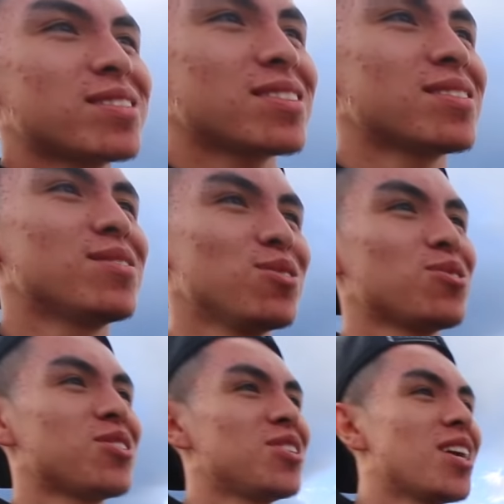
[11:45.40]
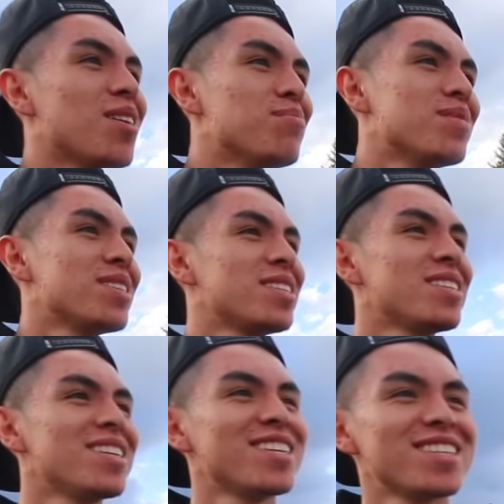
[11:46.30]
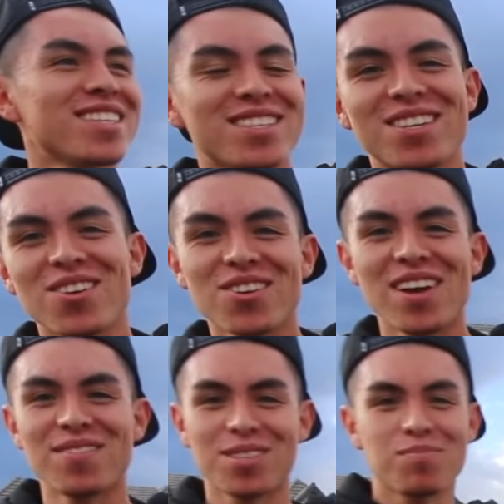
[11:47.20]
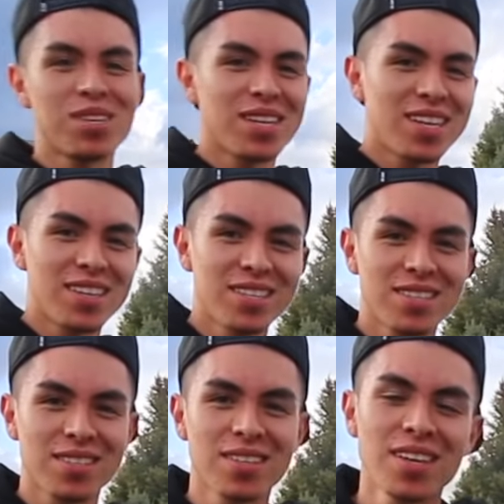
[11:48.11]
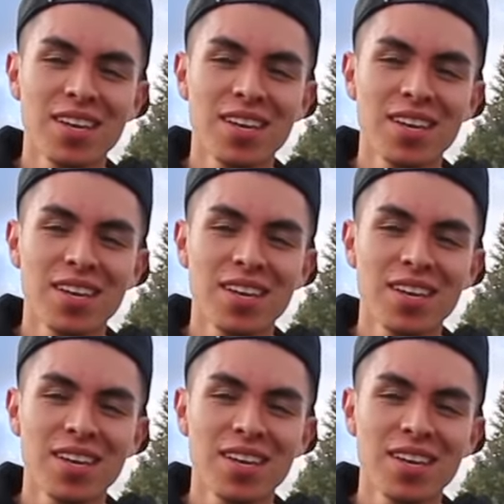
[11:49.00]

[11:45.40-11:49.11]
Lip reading: to lose your job. To know you have something like this.